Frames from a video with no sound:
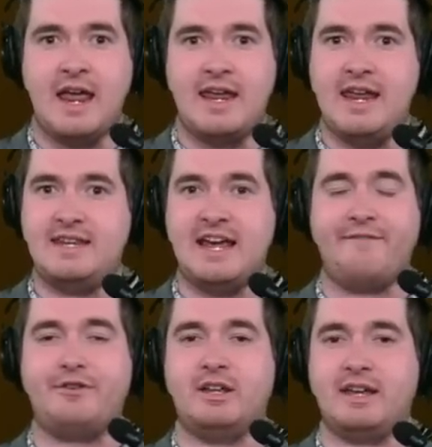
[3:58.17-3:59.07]
He
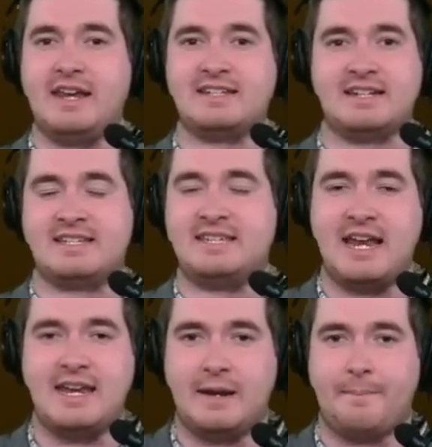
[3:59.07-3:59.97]
definitely is an
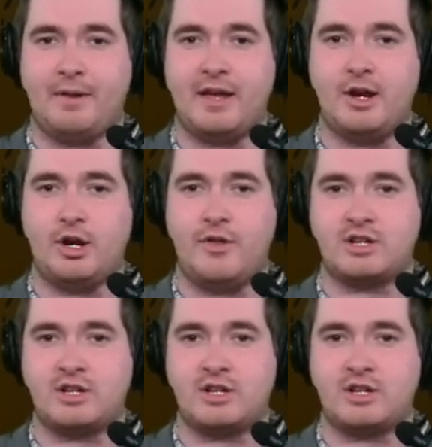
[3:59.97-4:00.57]
ascending player.